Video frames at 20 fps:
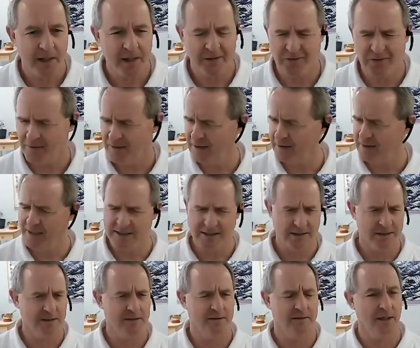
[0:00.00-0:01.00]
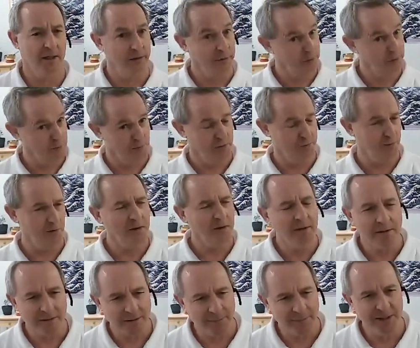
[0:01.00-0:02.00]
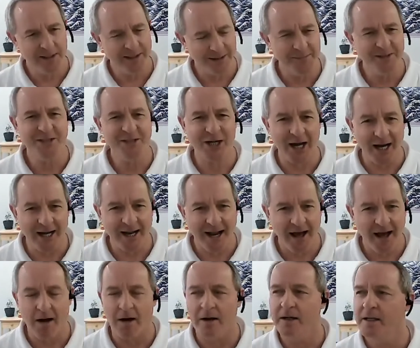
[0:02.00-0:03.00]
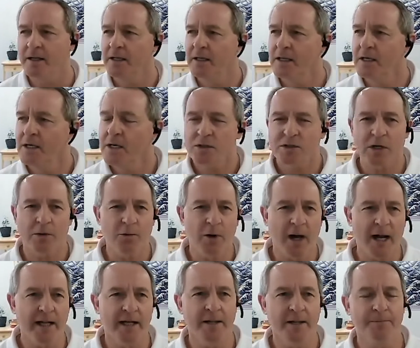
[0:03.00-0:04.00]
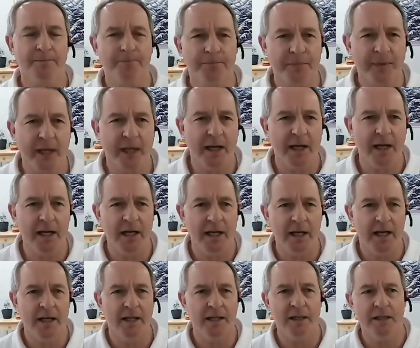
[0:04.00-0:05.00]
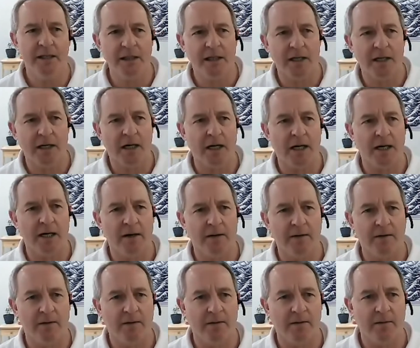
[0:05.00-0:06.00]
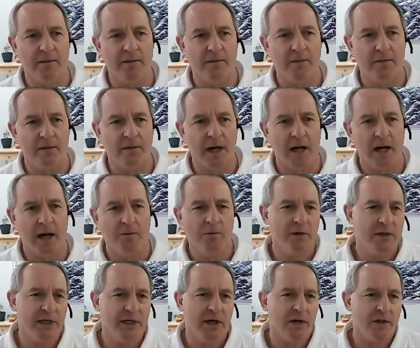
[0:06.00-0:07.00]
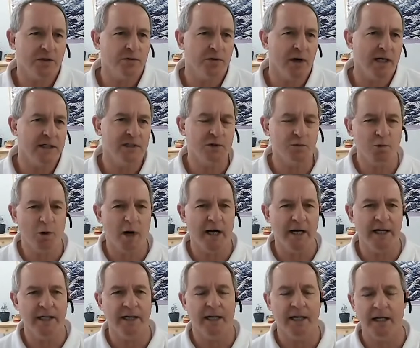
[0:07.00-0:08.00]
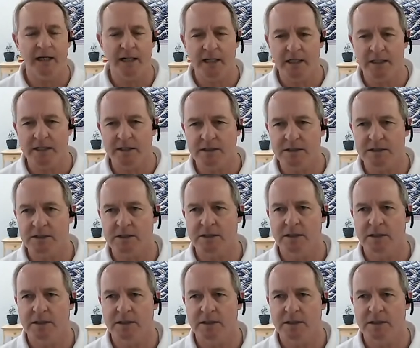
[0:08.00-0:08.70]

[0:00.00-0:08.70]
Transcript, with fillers: I said, oh, that's unusual. Let me, let me check it out. So I read it, and uh, I would characterize the writing as